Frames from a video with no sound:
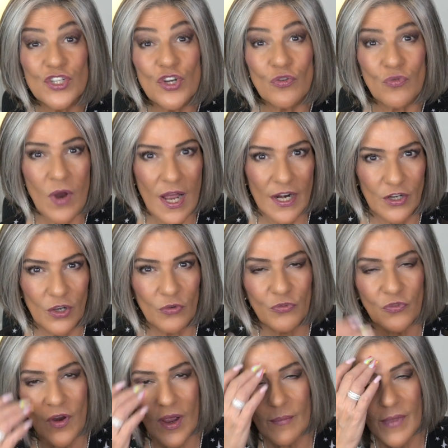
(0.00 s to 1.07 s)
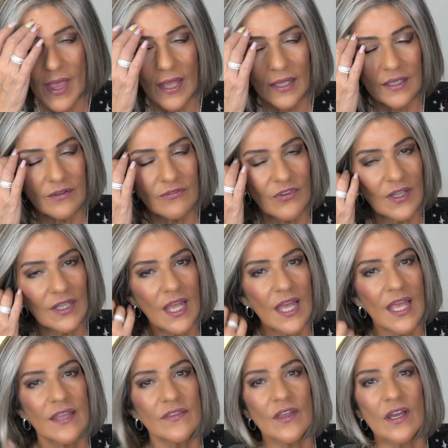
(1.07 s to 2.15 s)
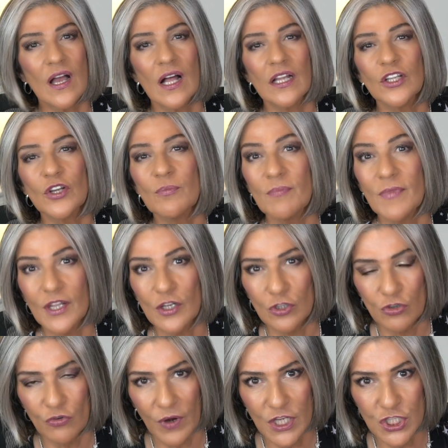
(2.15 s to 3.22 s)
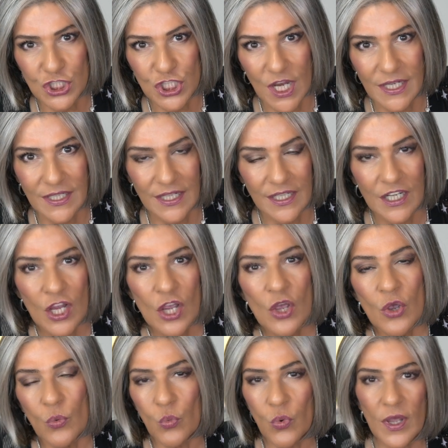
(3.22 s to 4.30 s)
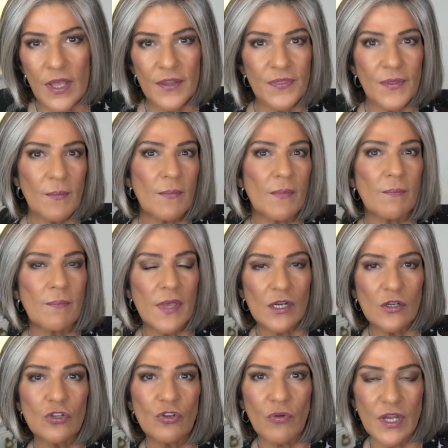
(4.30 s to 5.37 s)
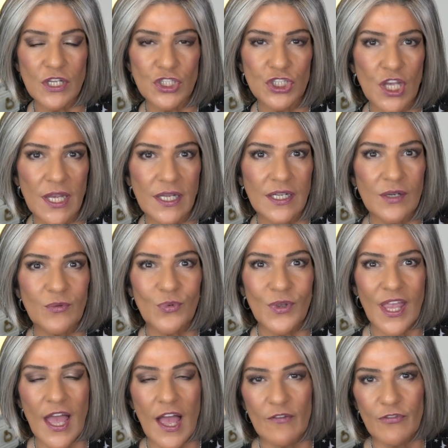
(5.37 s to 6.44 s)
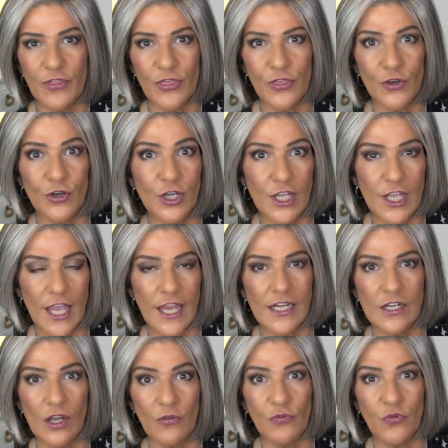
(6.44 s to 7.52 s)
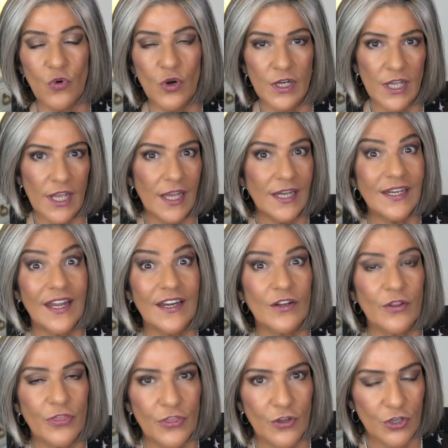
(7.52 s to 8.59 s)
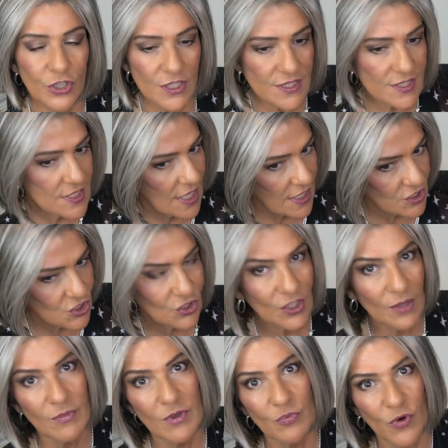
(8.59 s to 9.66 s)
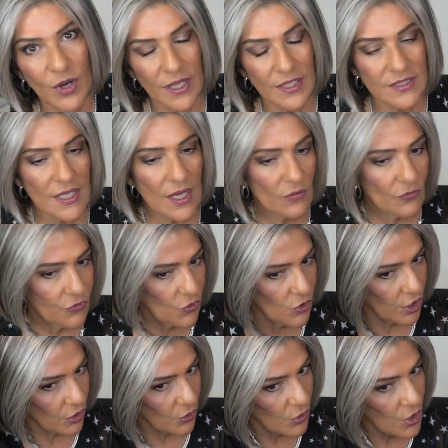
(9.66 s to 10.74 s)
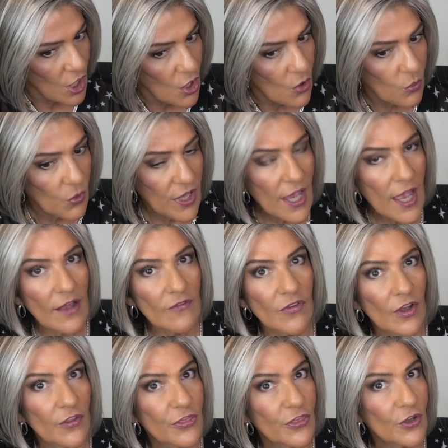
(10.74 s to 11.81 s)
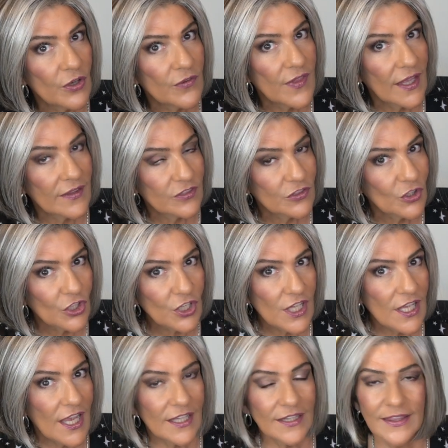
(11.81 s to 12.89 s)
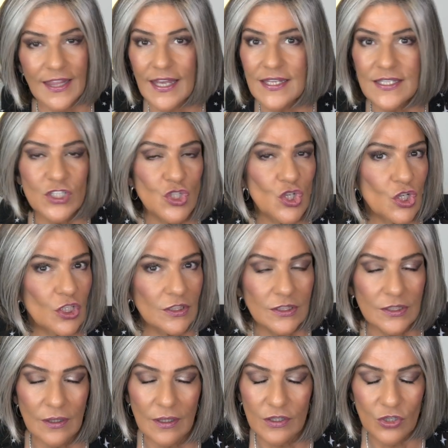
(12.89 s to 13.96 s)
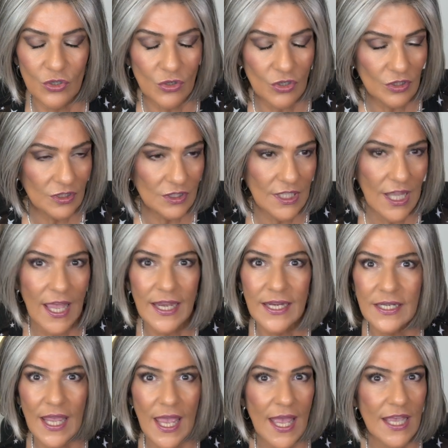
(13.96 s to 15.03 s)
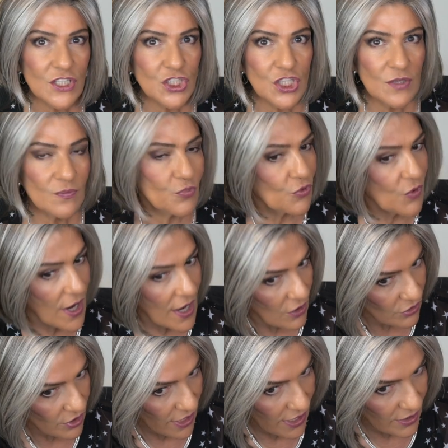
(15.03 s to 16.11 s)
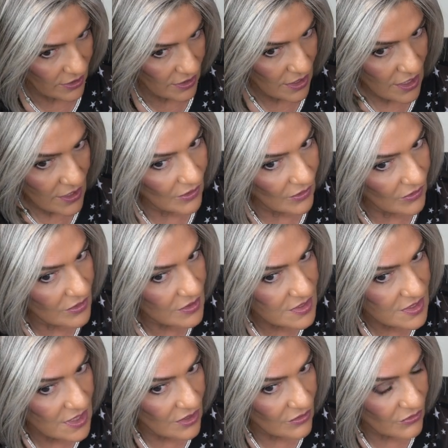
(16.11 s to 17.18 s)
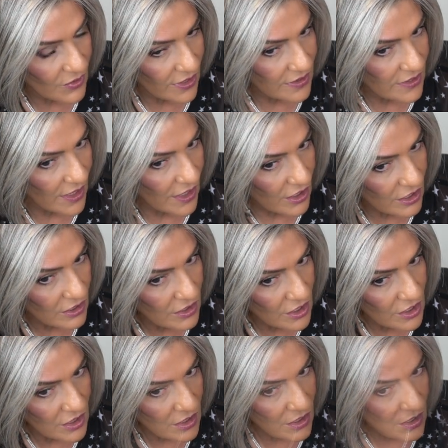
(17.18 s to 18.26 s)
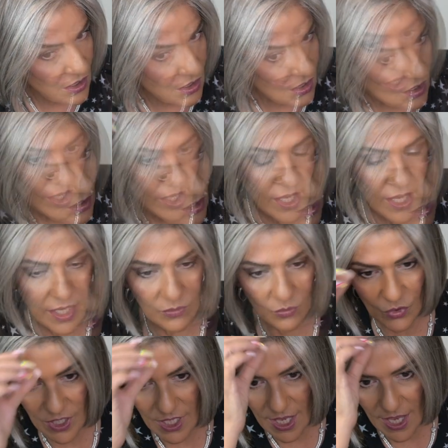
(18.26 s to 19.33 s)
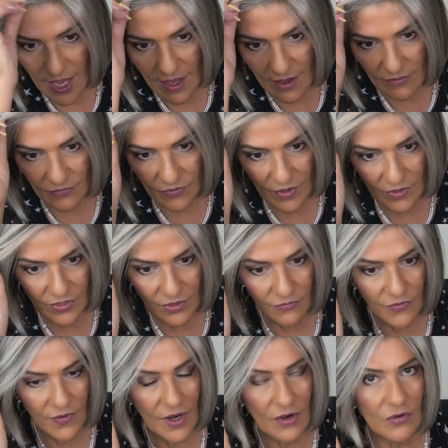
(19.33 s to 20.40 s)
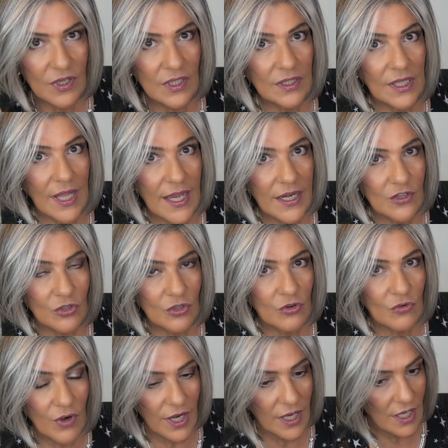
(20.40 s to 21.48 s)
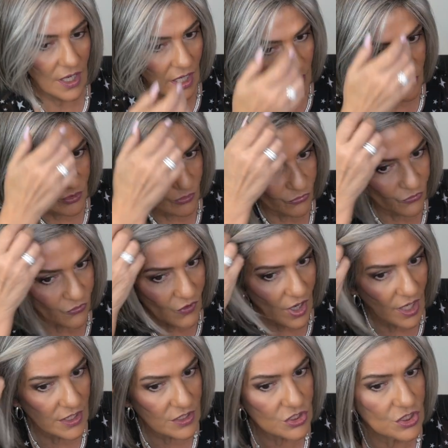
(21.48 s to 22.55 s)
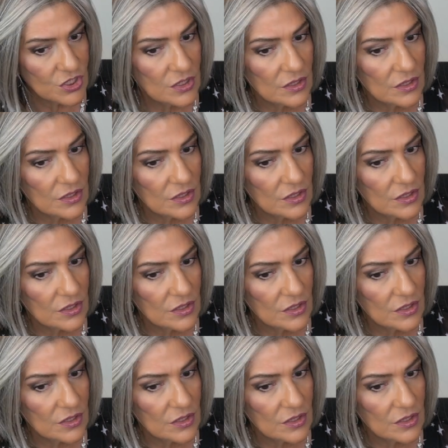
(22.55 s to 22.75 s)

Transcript: Murano from Ellen Wille and the color Middle Gray Shaded with Middle gray shaded, we have a 38, a 48, and a 36. So let me break it down for you. We have a thir that 38, that is your, your light ashy brown. And see it right there? And we have the very lighter gray on the front,